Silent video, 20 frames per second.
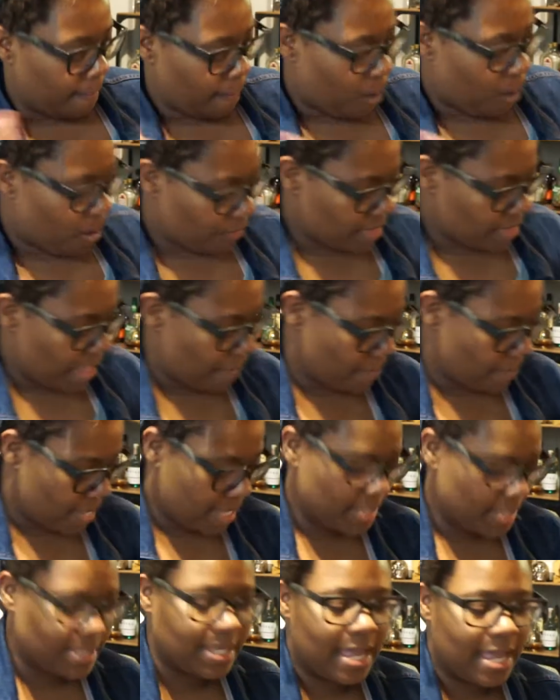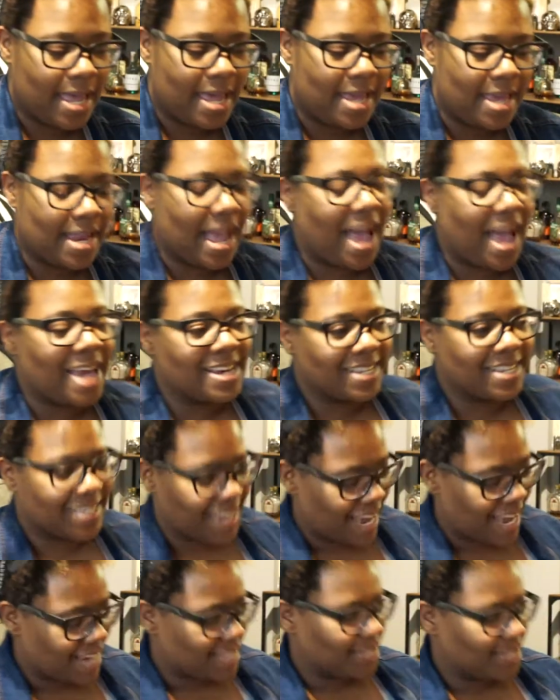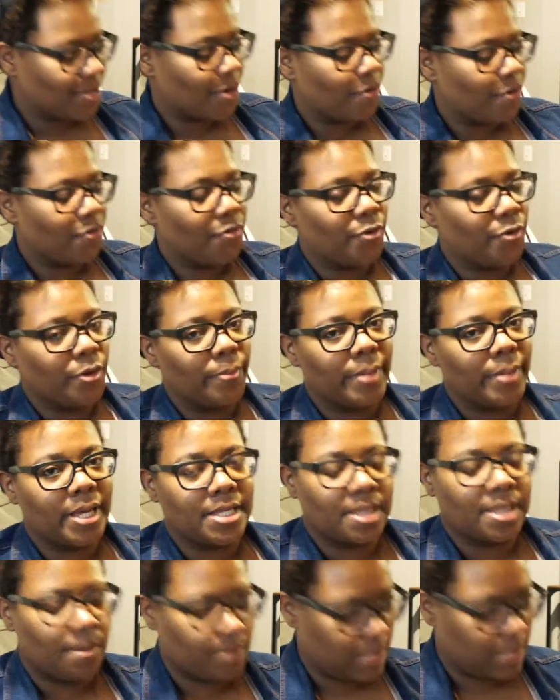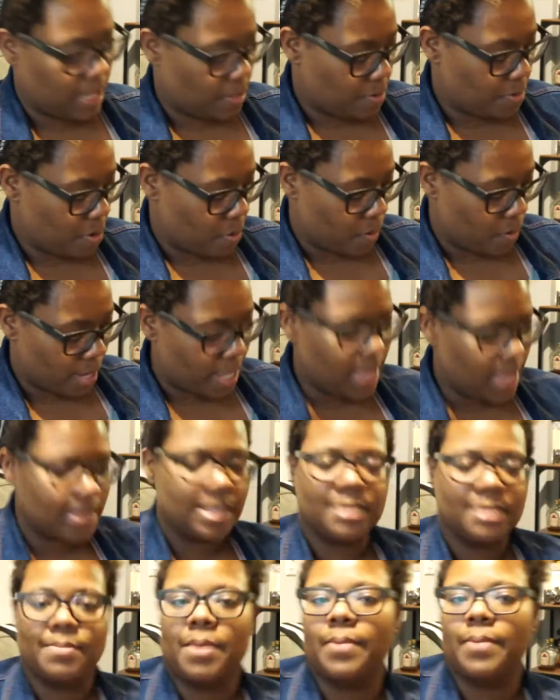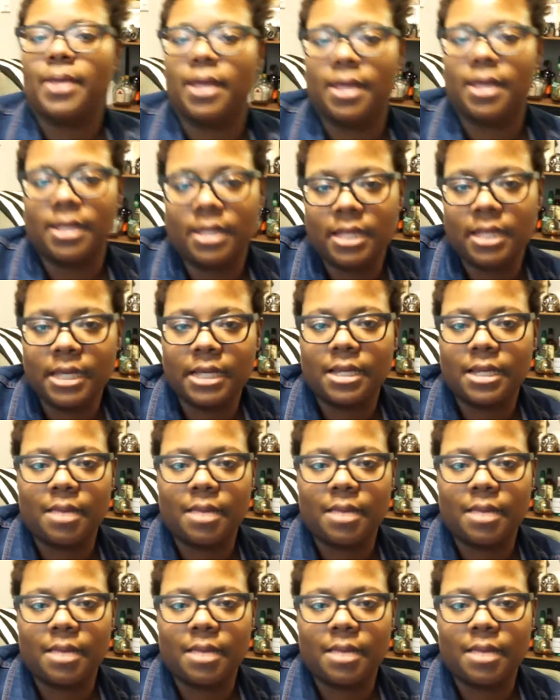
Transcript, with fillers: all that being said, I decided to go for it because I was like, you know what, this may be a good look.